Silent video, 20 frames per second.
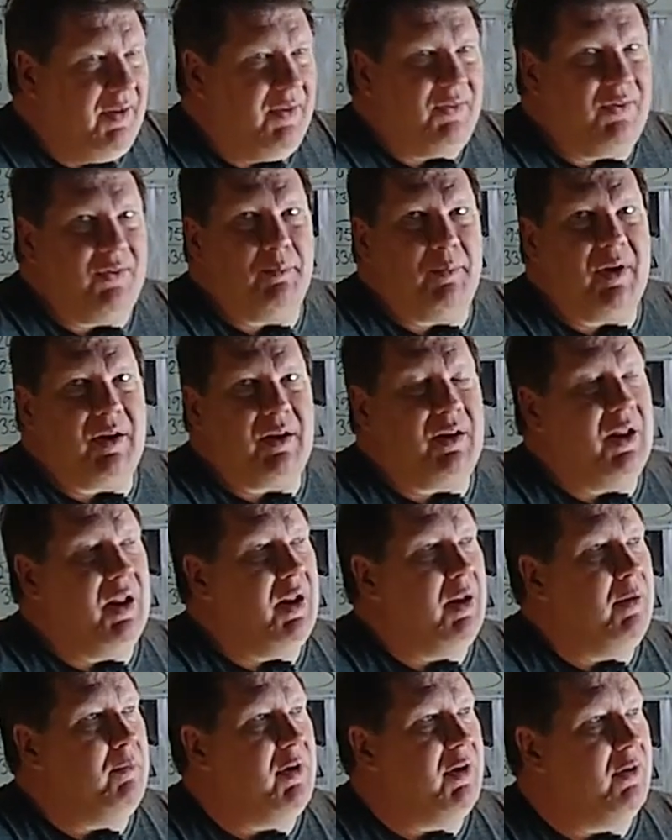is a big
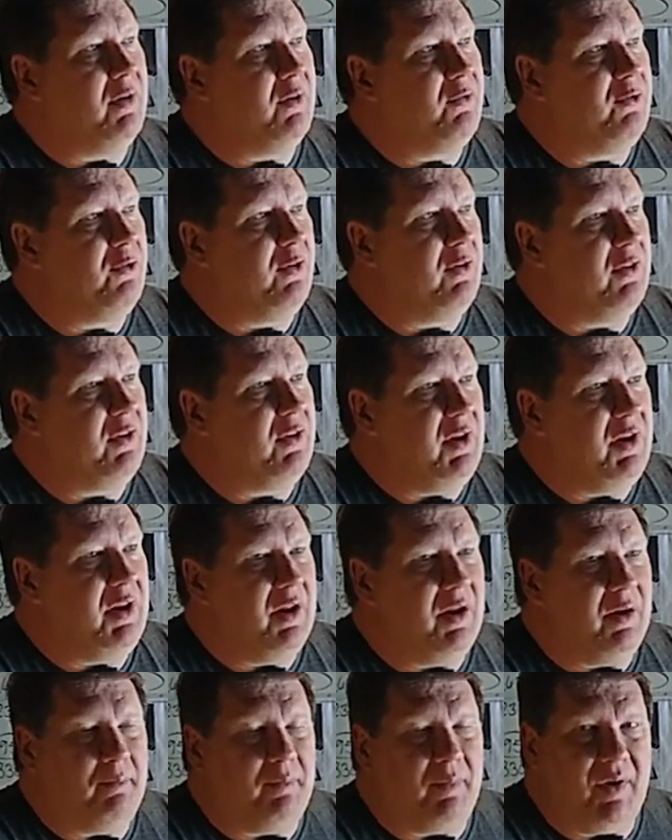game here for
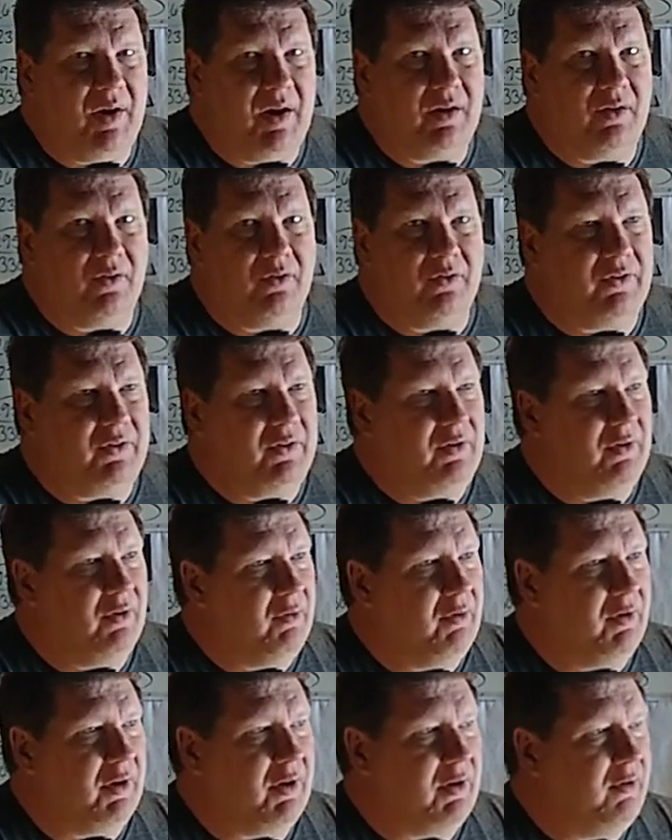the Bengals. You
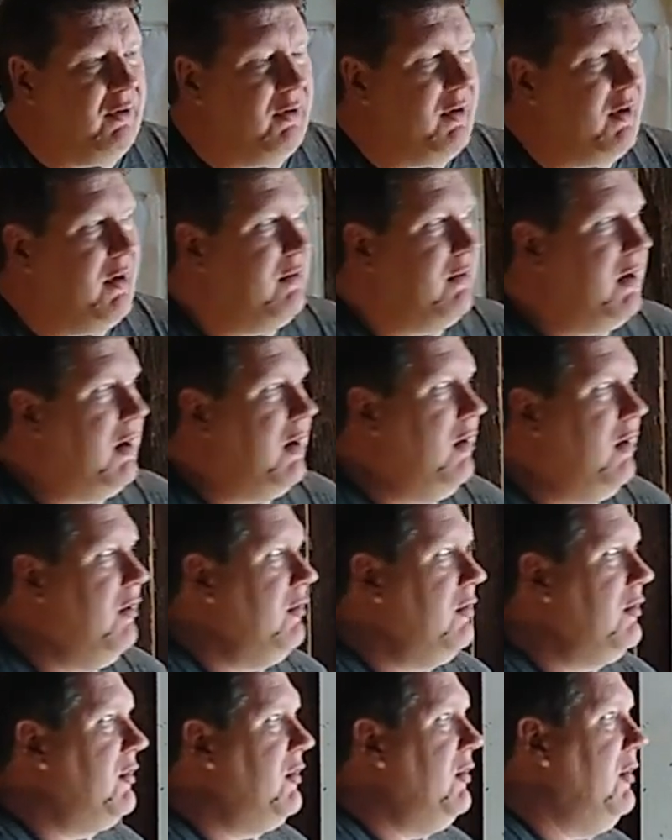don't want to go down
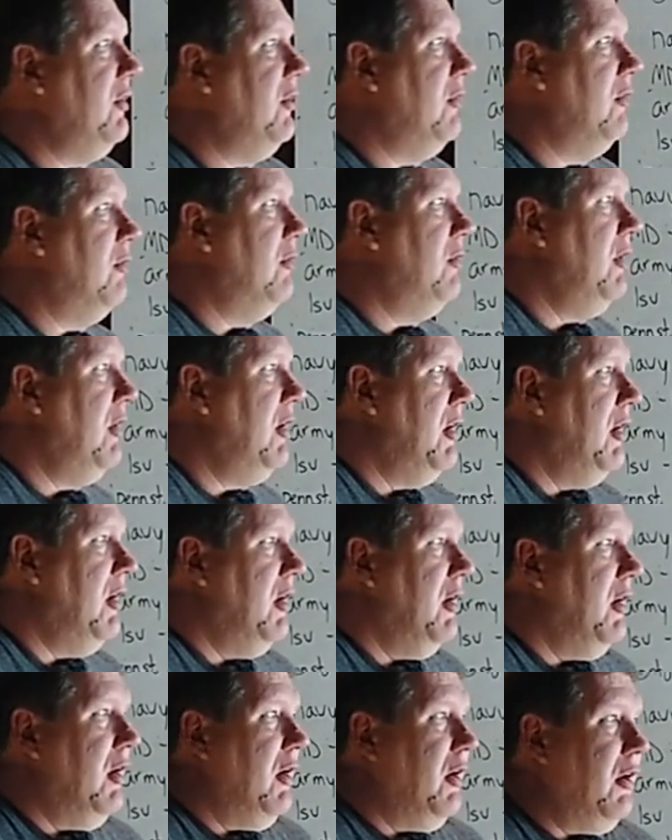0-2.
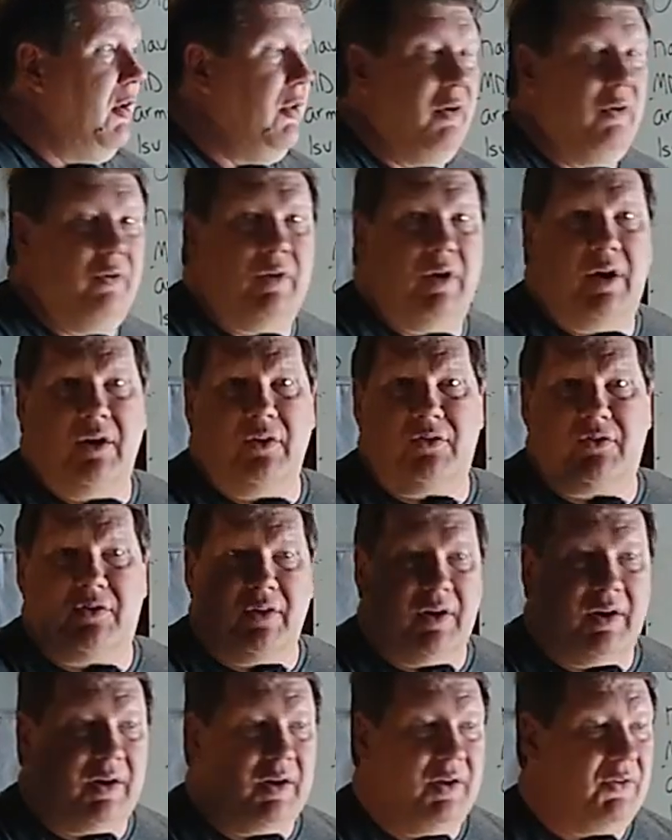Although
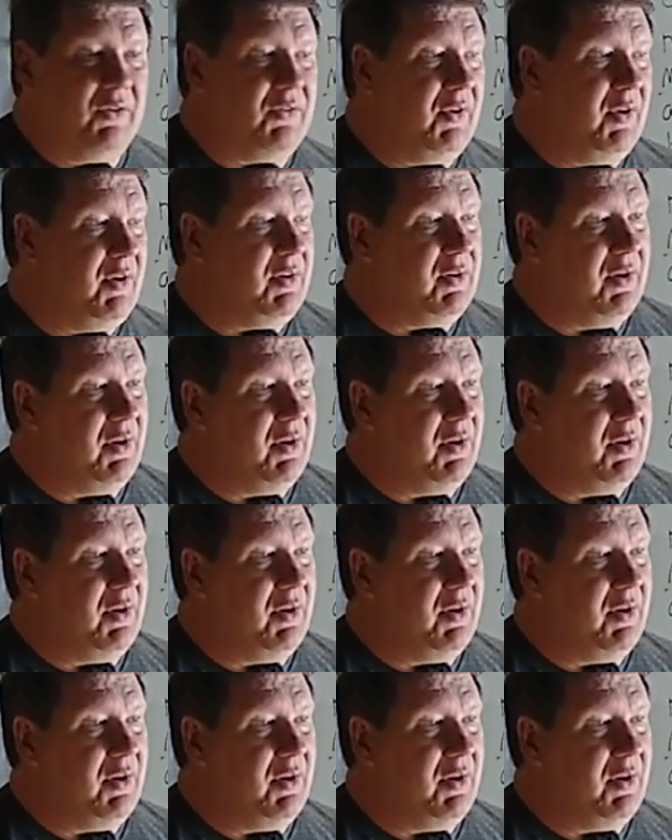last year, I guess they